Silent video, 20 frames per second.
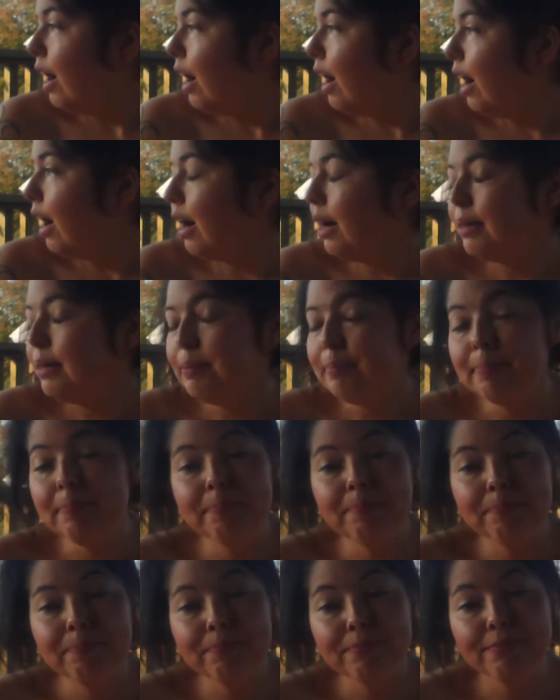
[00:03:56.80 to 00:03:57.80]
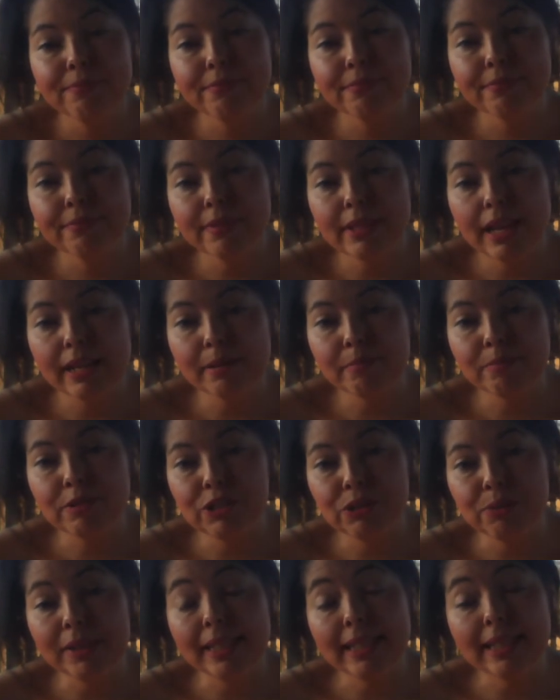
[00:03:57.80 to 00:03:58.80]
And I'm
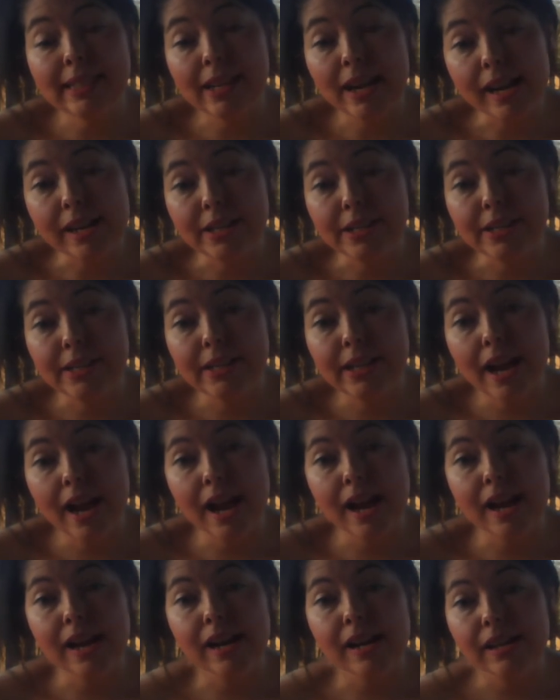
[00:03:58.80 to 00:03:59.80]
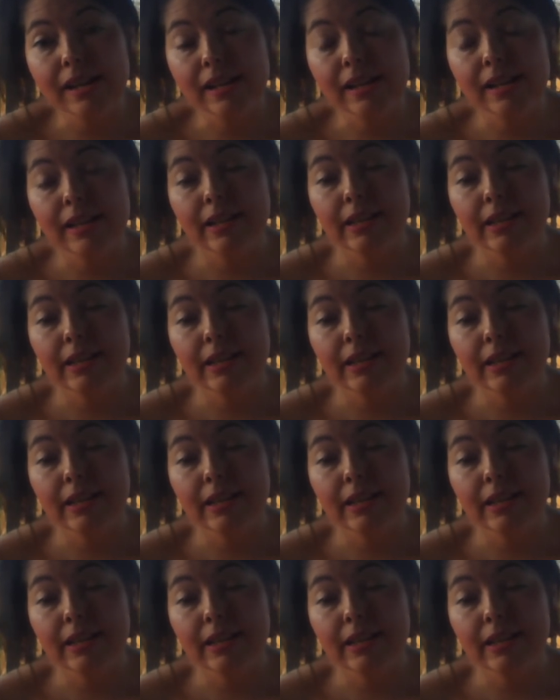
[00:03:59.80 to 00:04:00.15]
just really tired. I